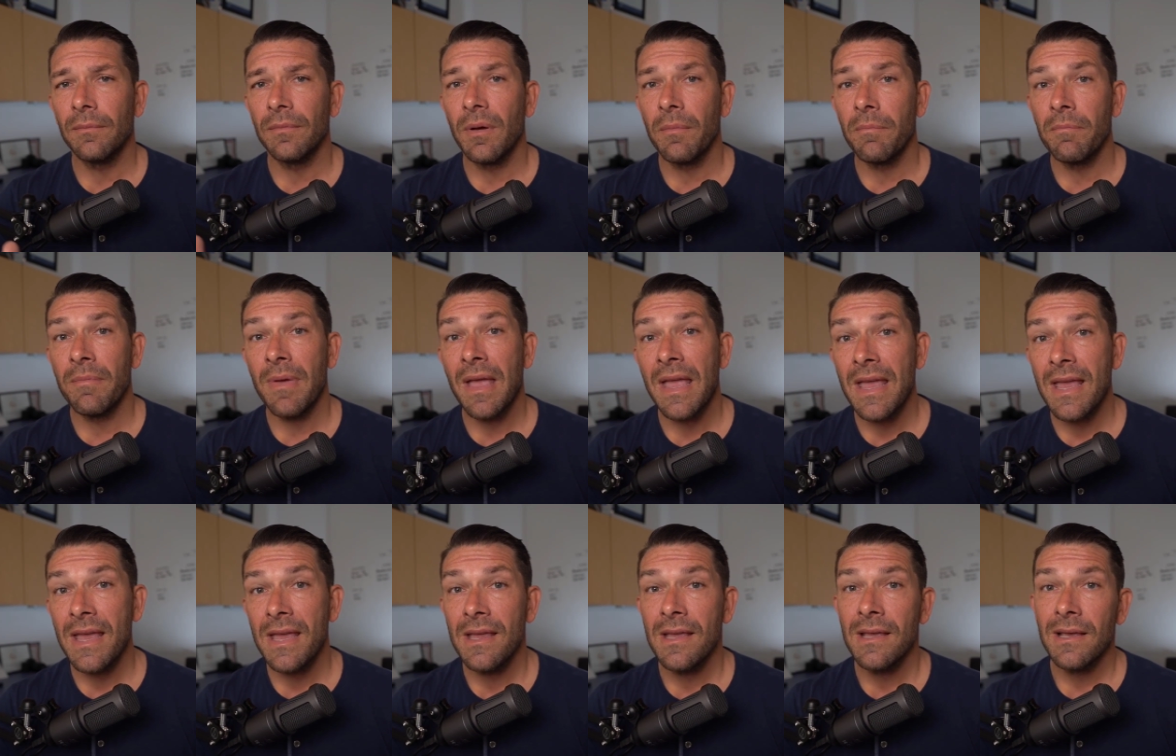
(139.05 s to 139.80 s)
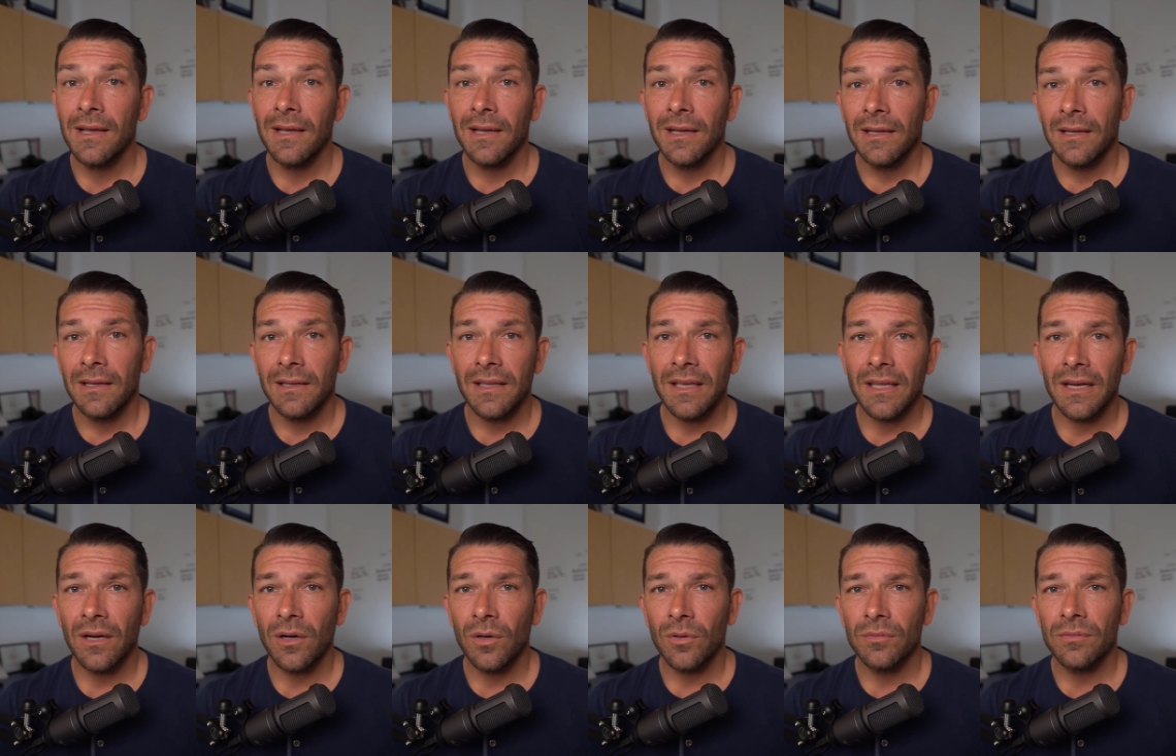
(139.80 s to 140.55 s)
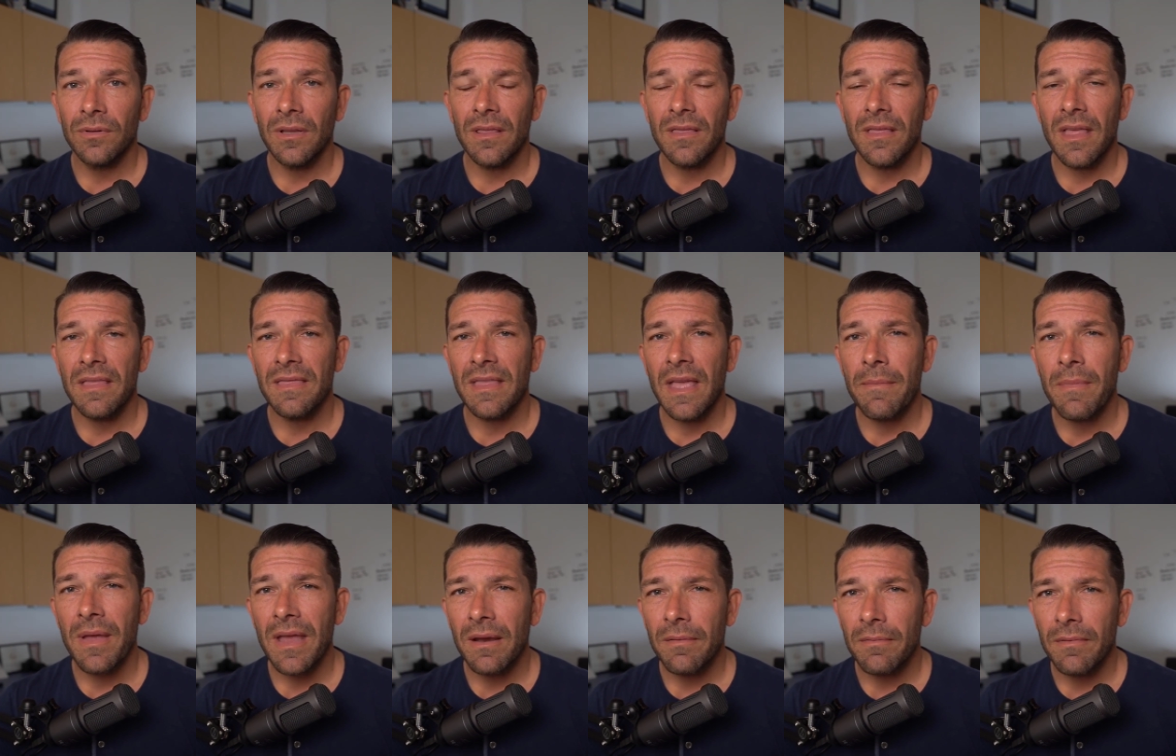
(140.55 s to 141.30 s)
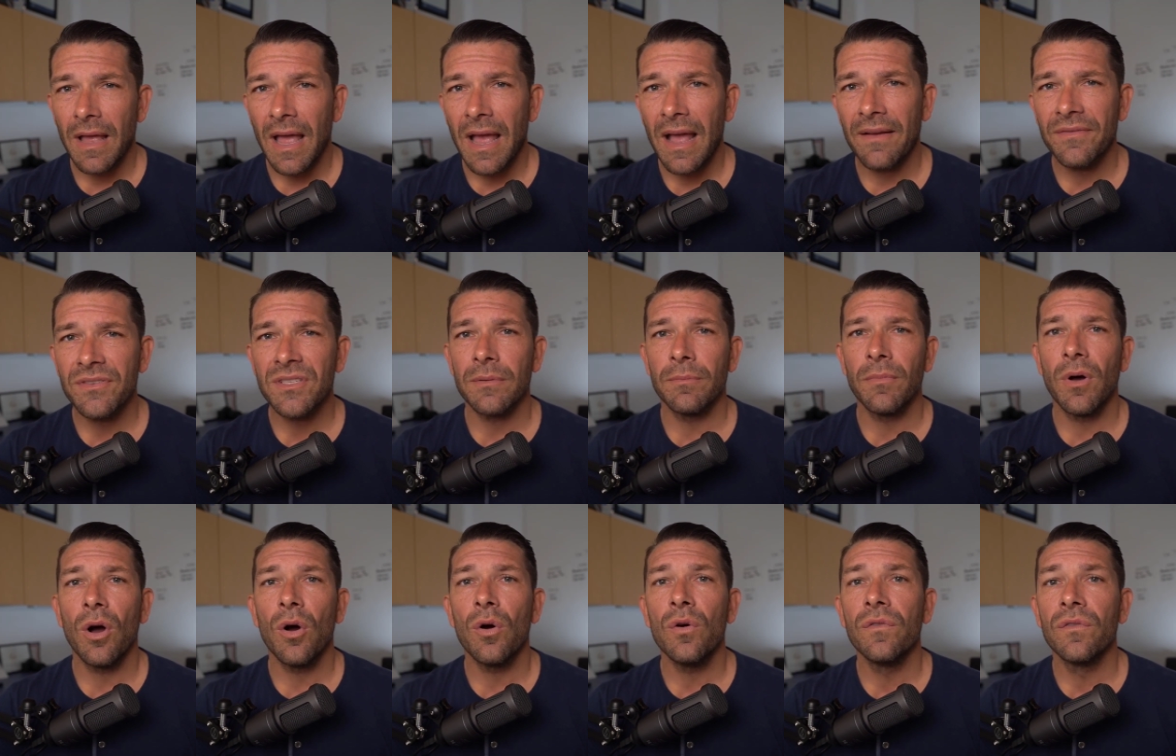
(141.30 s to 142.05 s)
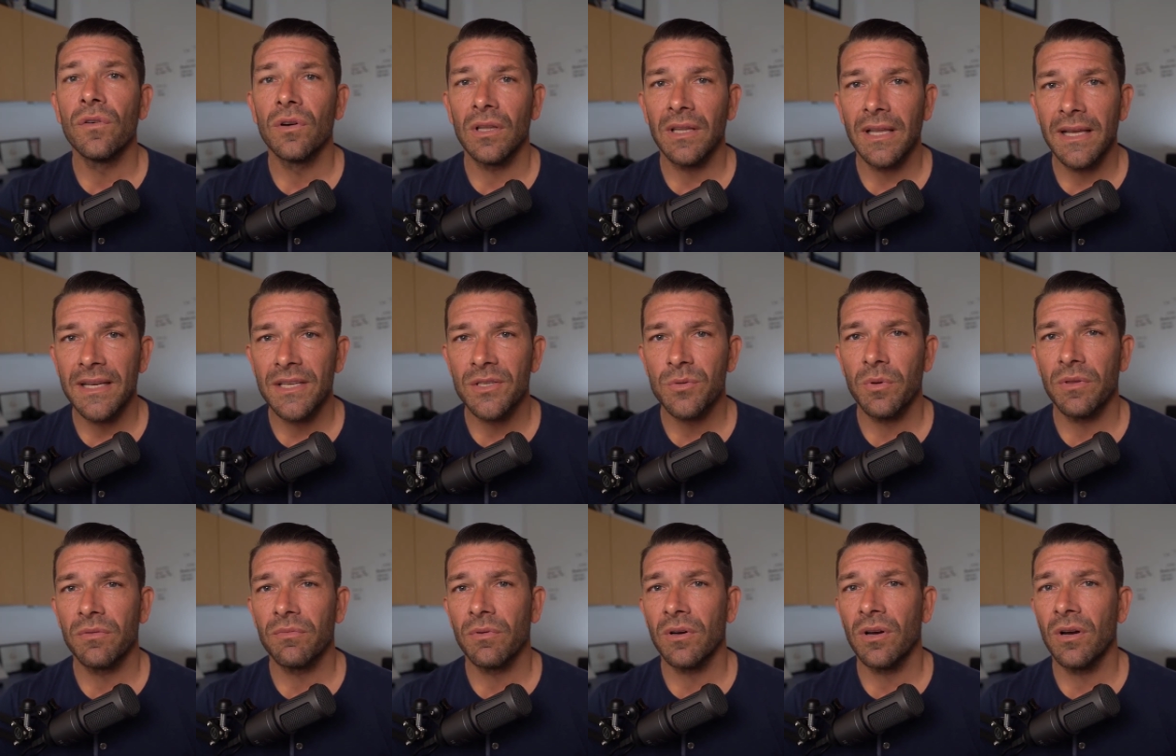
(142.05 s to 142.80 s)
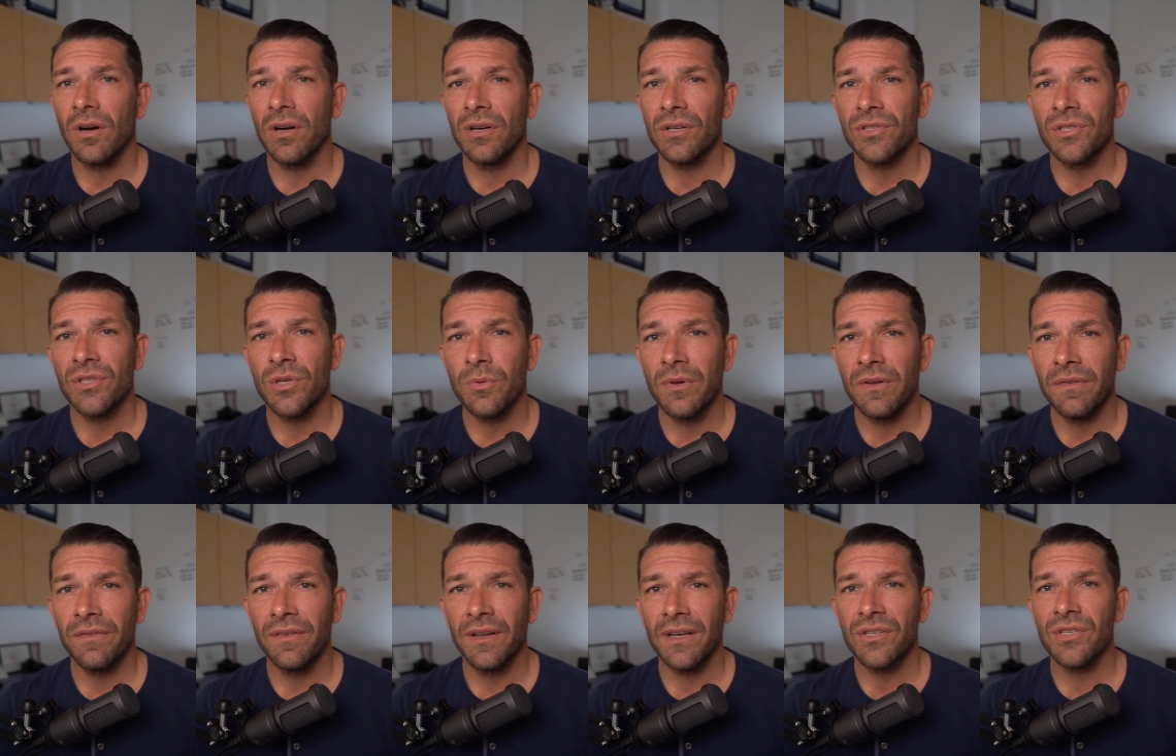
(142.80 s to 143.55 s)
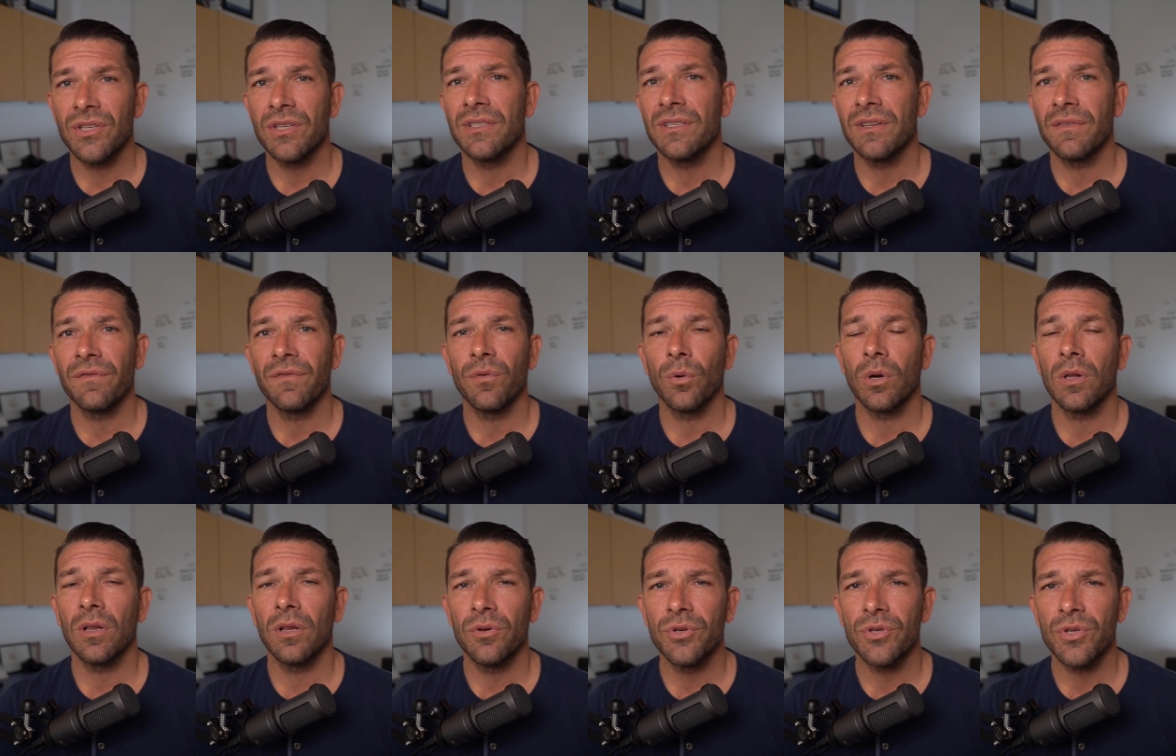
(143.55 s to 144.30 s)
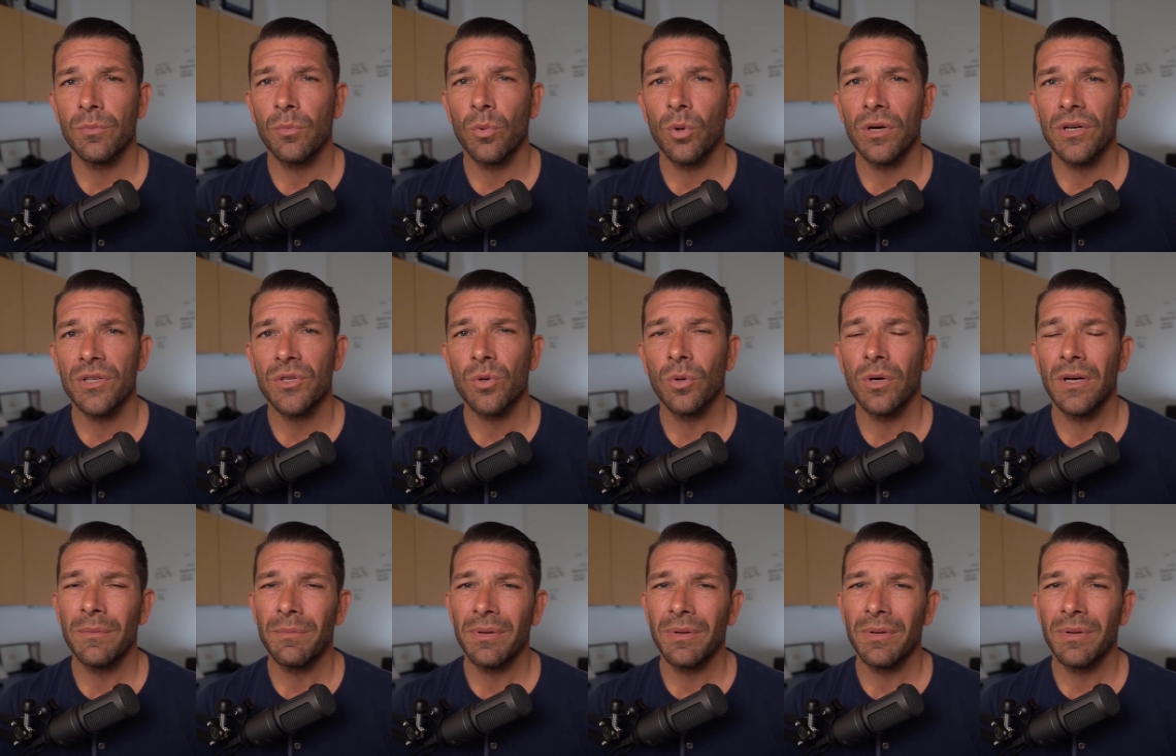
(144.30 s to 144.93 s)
they may have some overlays with regards to evictions and foreclosure moratorium,